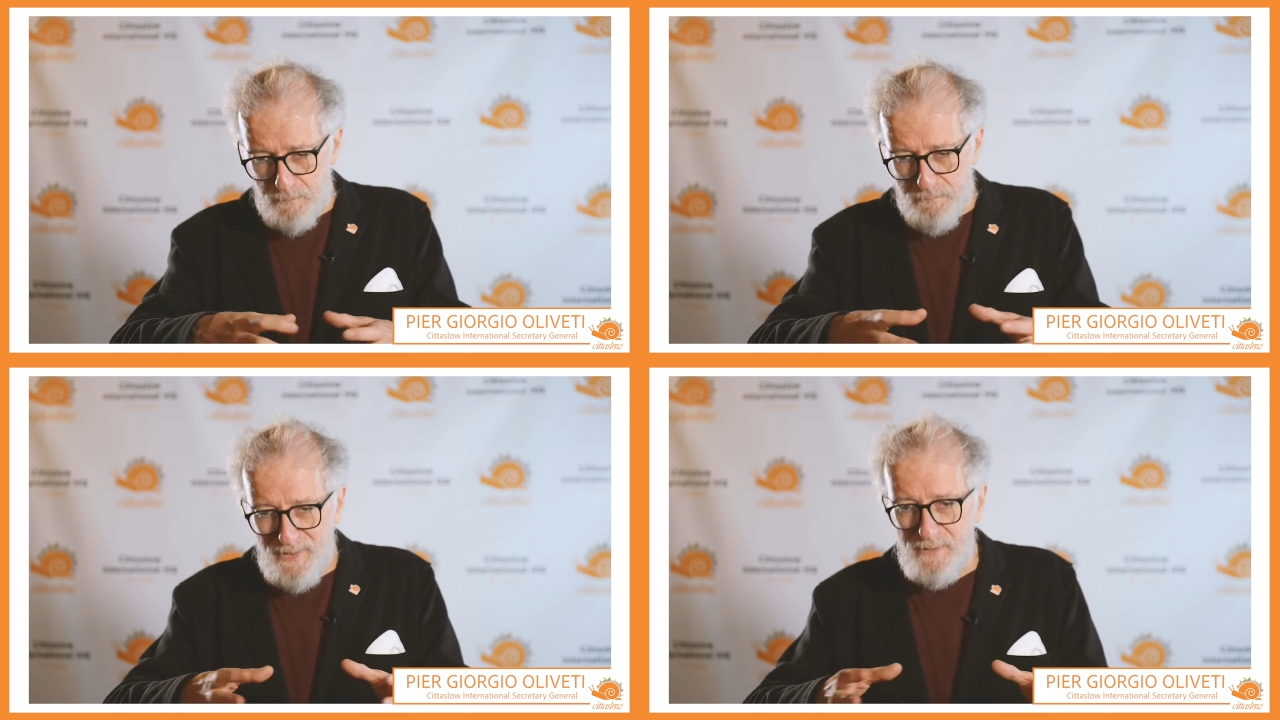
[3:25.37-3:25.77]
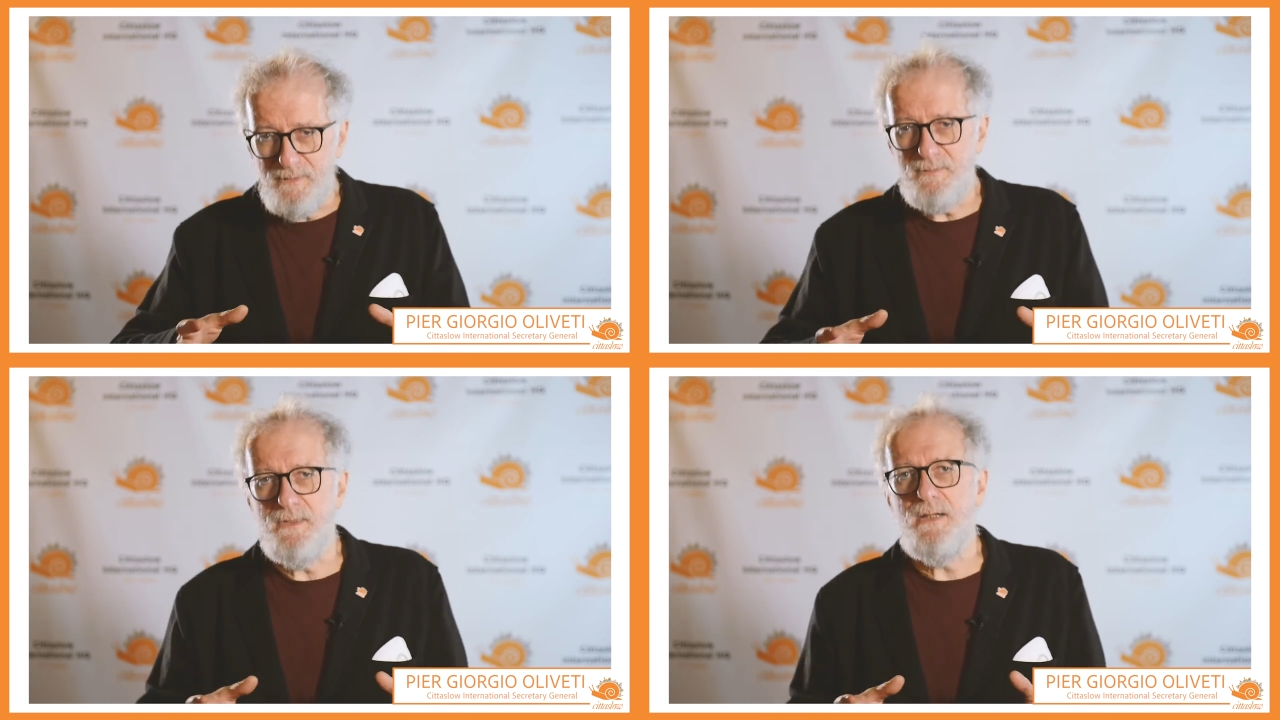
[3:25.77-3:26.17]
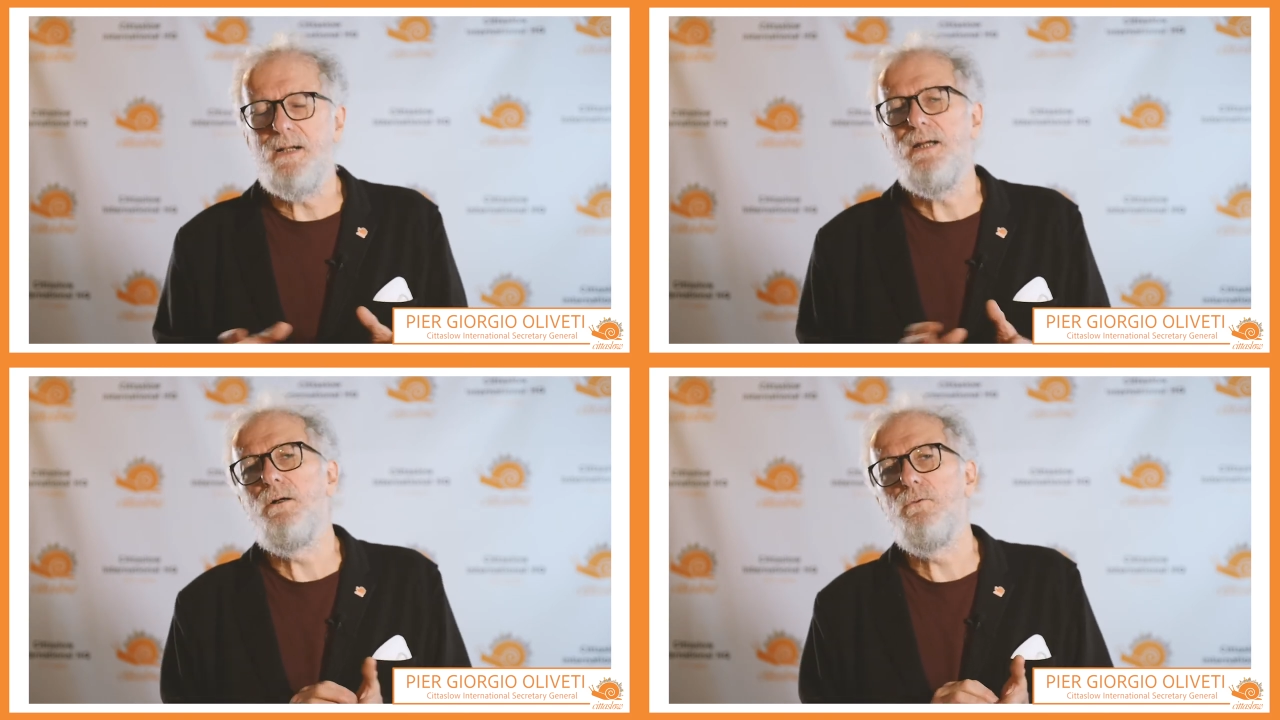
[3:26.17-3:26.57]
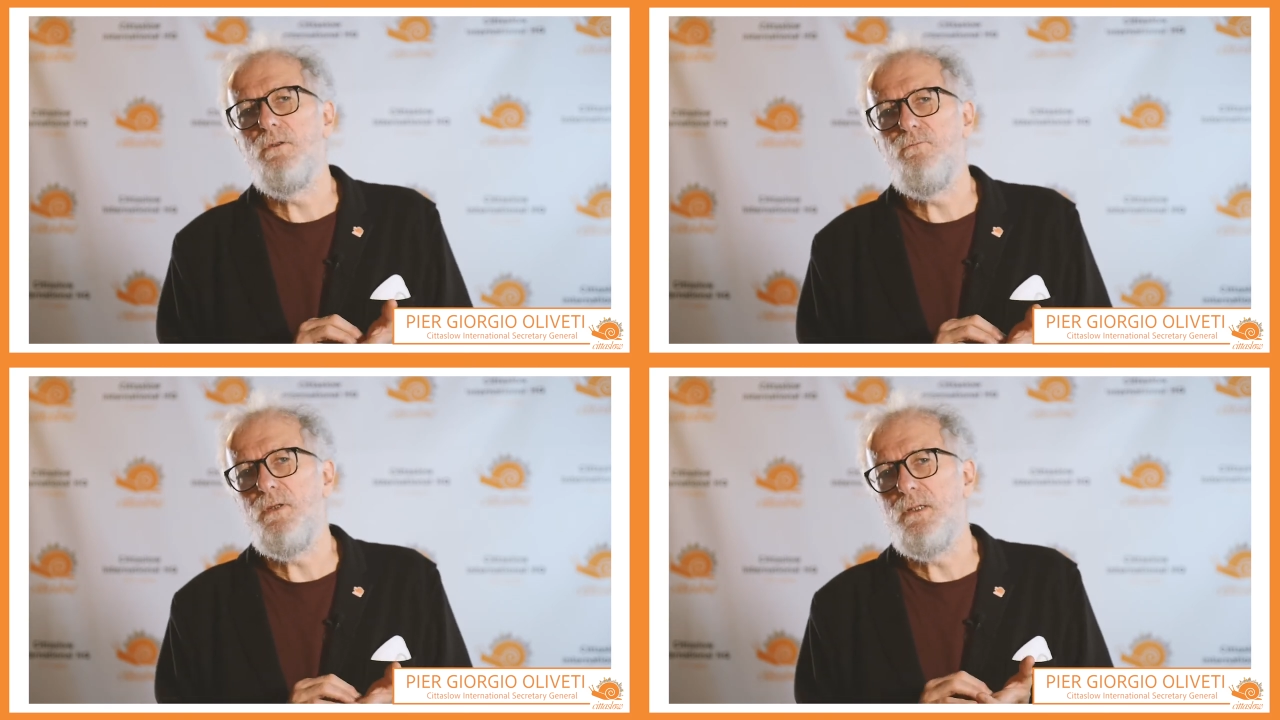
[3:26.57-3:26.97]
belt around
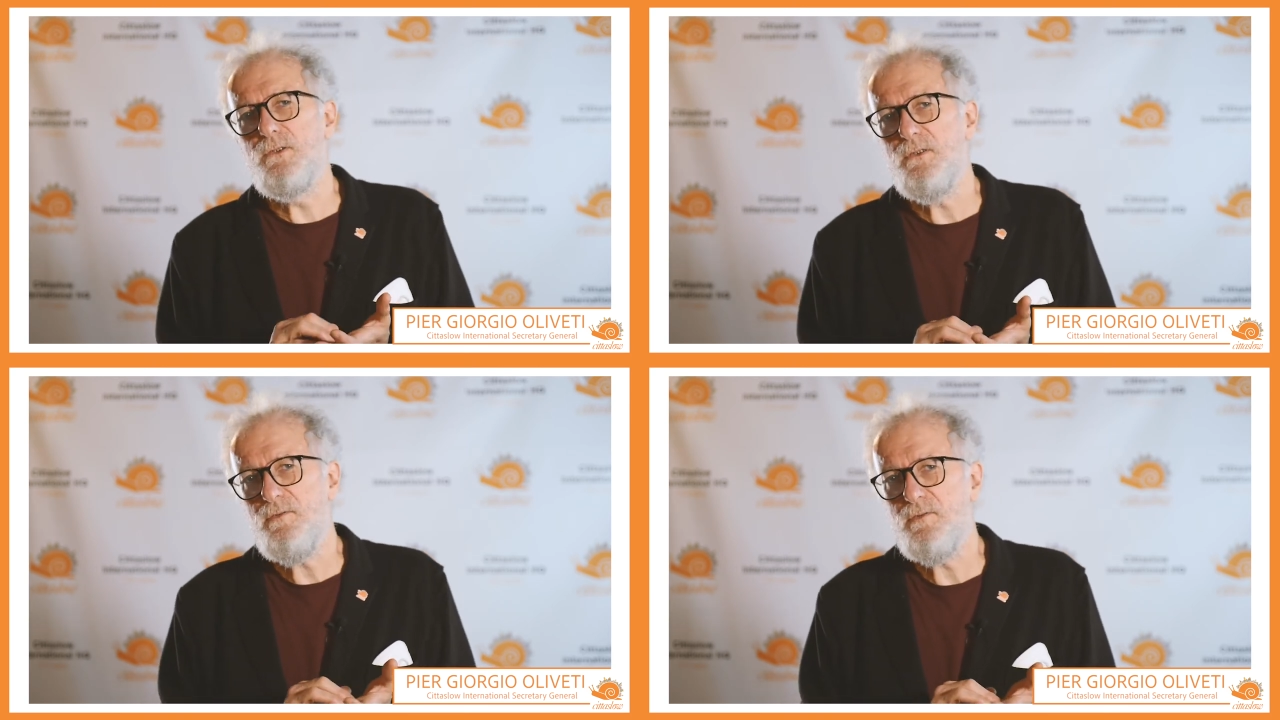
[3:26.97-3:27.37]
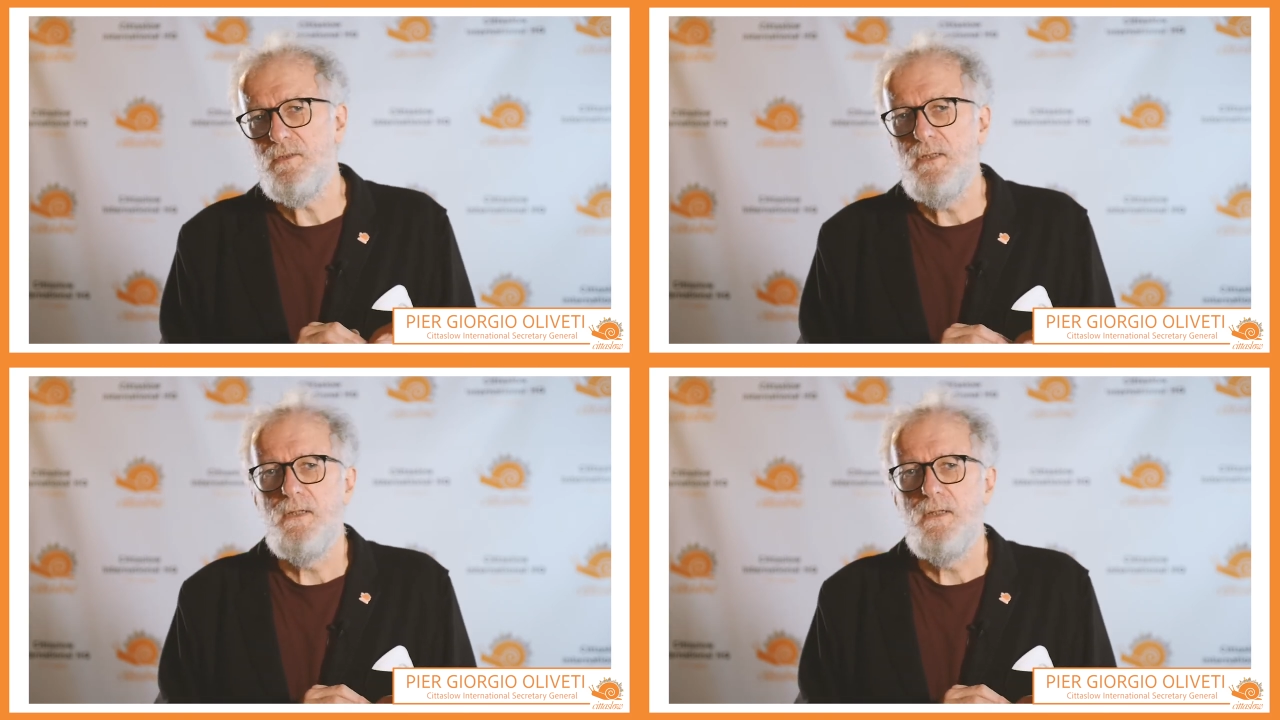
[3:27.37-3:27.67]
the villages,